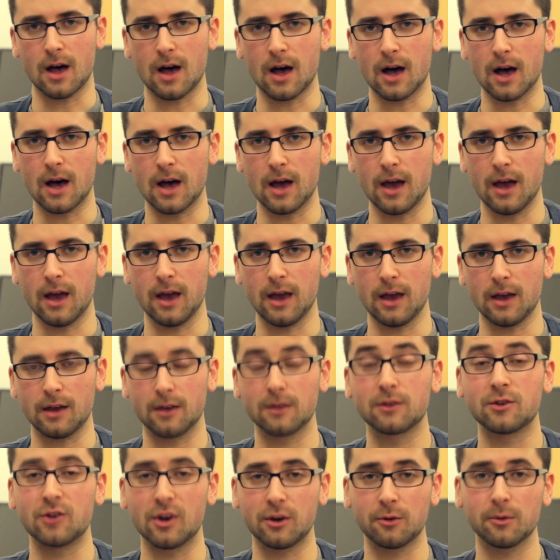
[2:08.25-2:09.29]
I
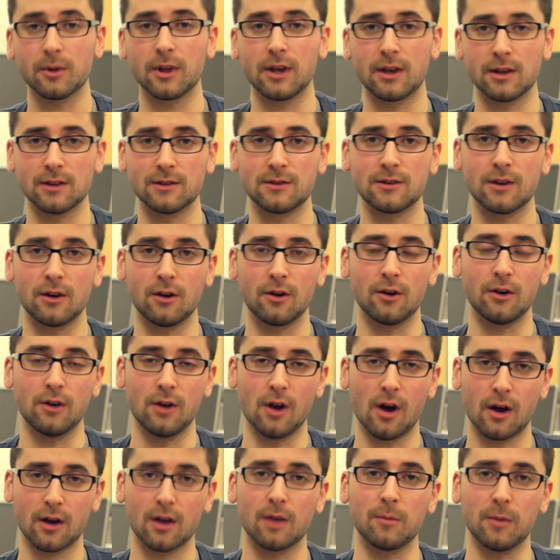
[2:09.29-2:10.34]
genuinely considered
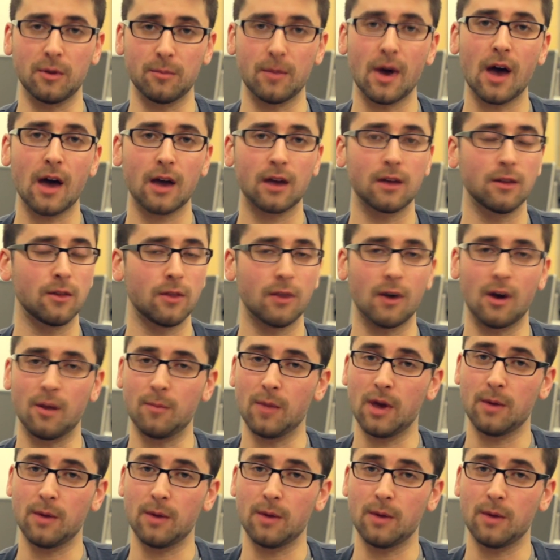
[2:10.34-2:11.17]
not coming back and thought